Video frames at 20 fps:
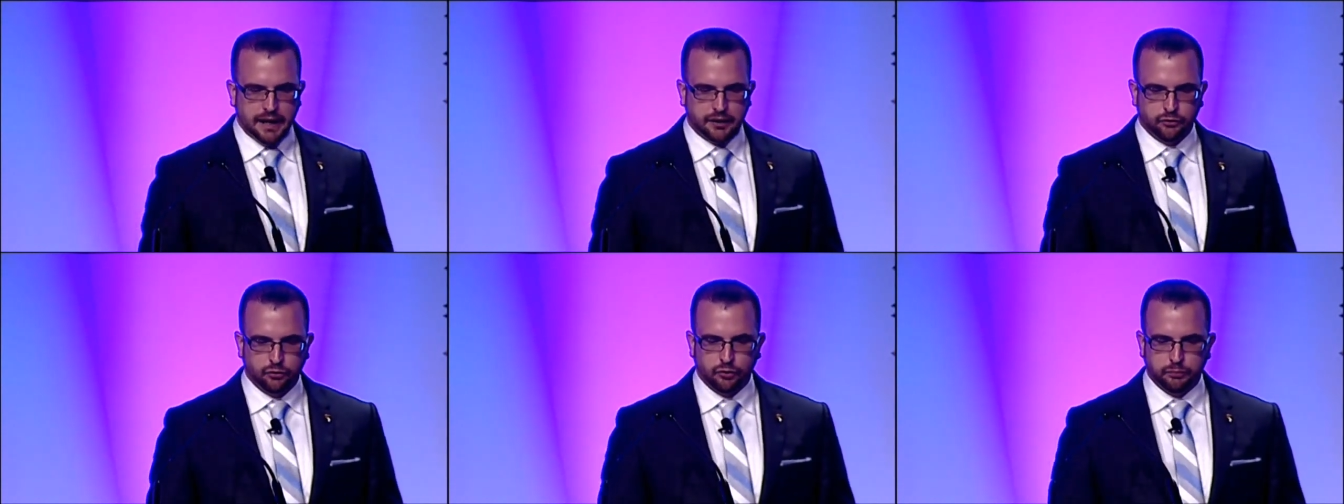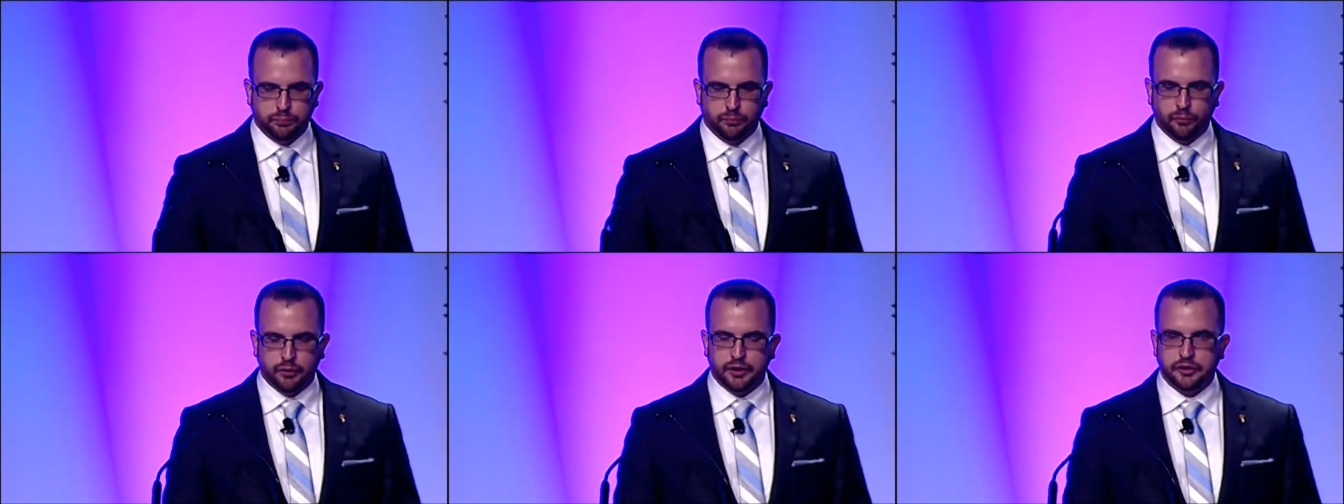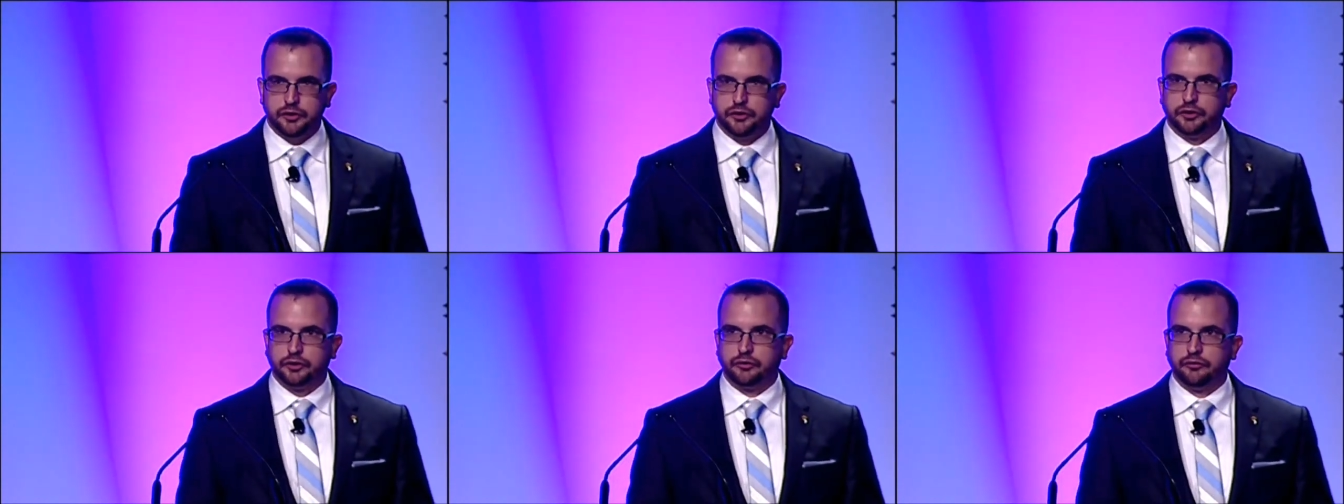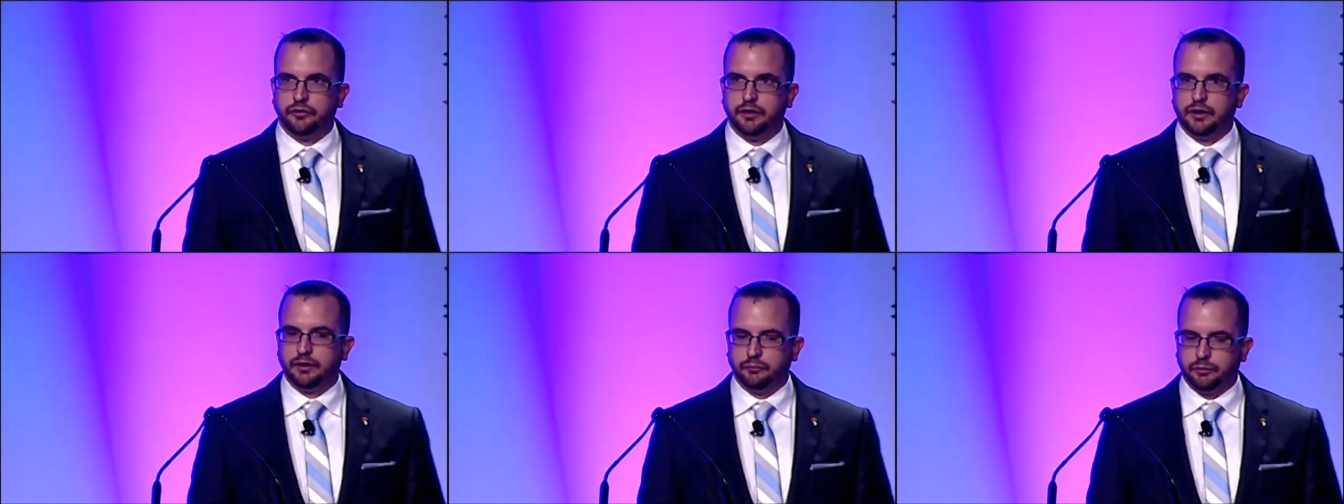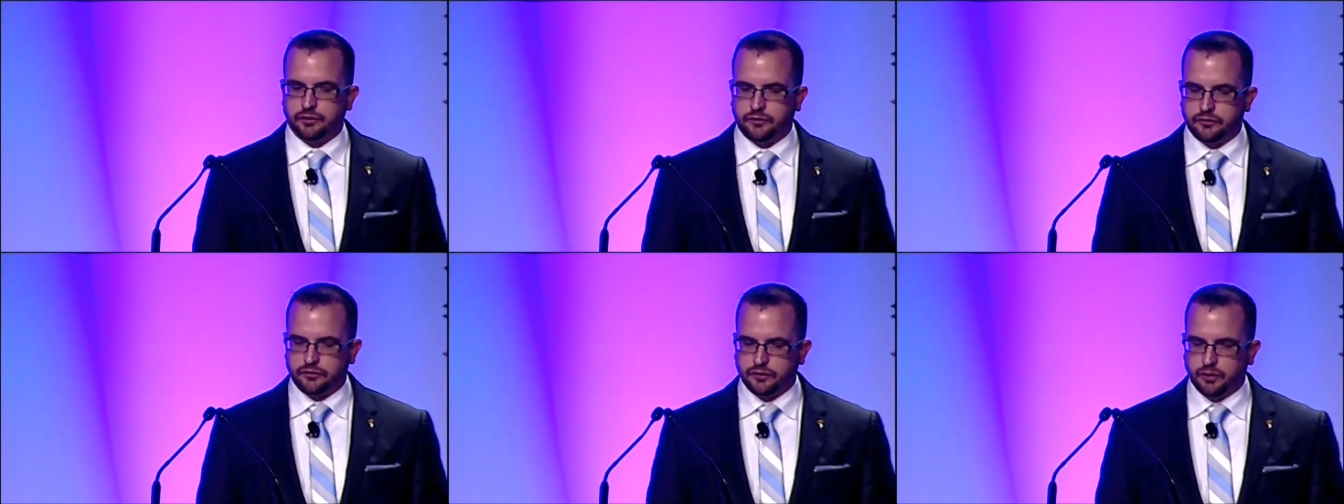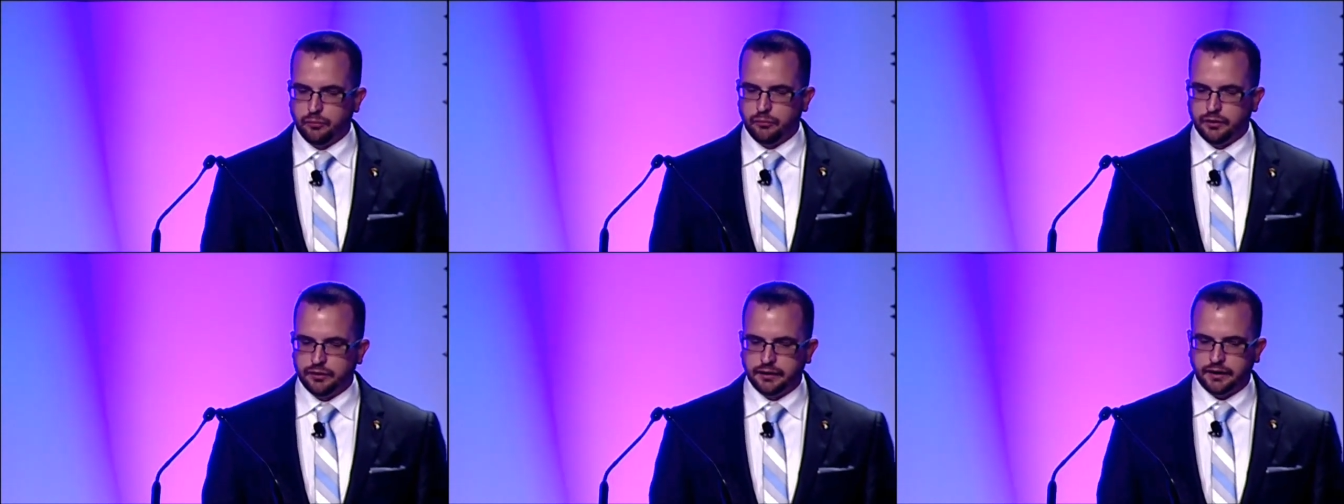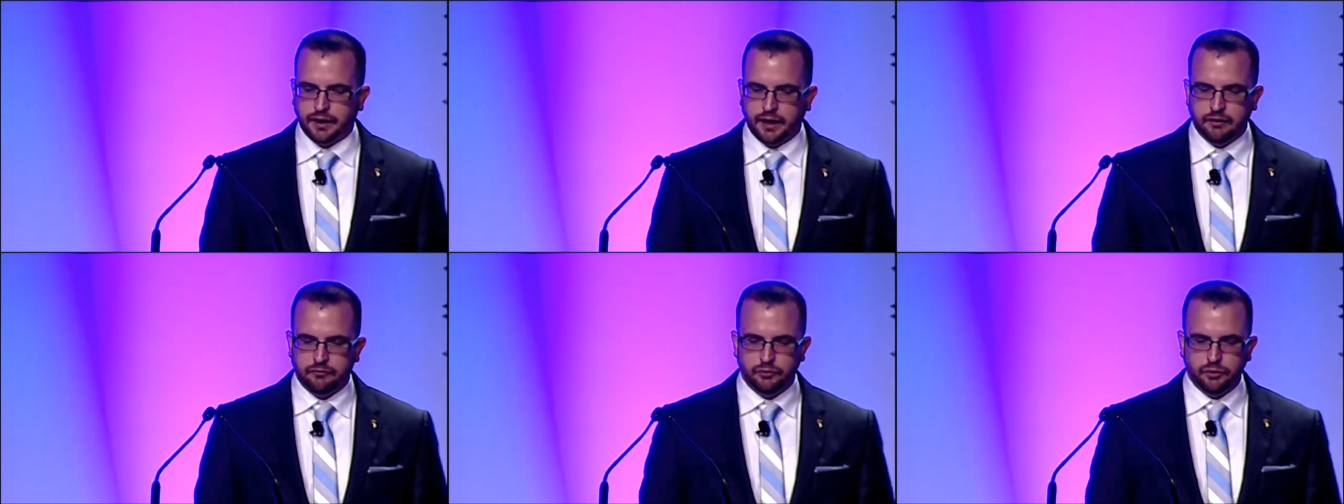to a point in your career when someone
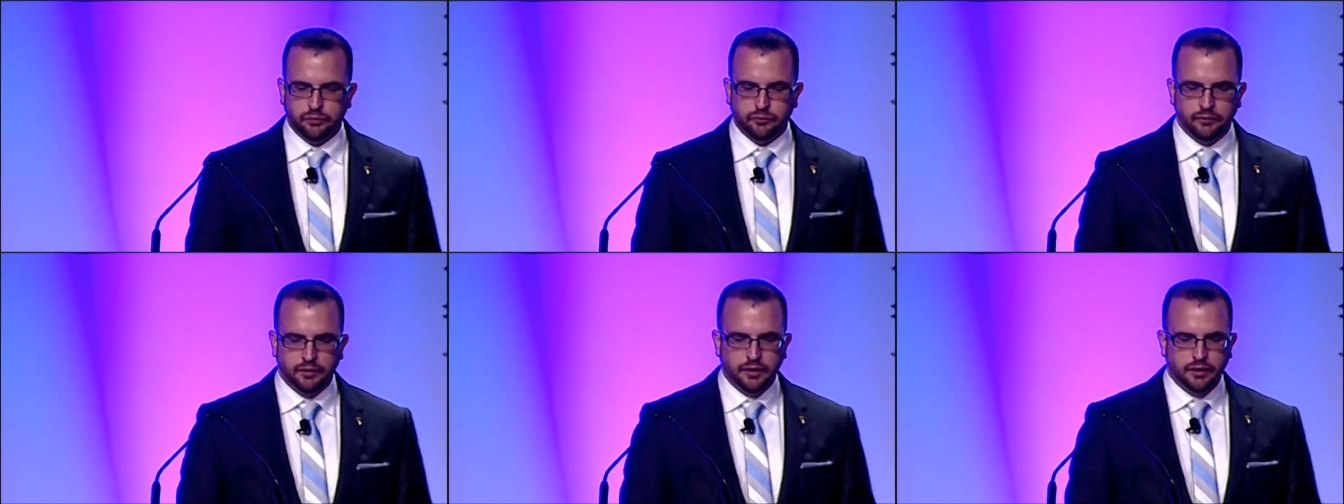gave you